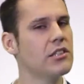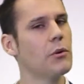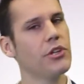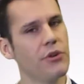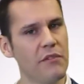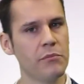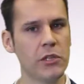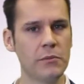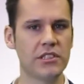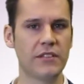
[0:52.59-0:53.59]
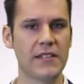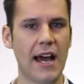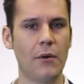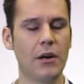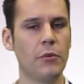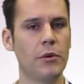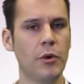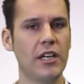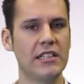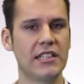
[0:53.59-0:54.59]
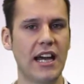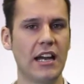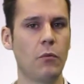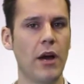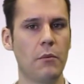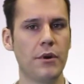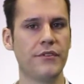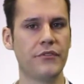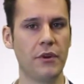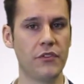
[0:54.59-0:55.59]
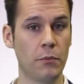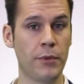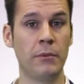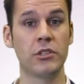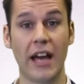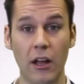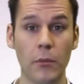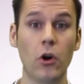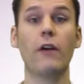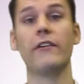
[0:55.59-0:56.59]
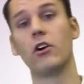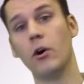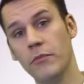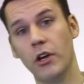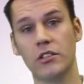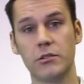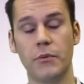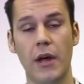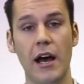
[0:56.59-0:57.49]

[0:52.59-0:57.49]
So we do have moments of doubt, and we need to kind of work with young people to help overcome those